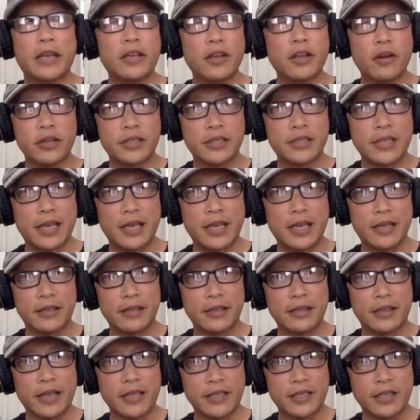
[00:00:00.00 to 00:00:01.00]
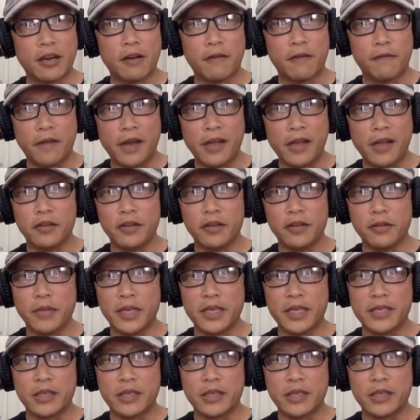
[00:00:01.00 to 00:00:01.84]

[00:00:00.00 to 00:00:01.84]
I noticed that they started following me.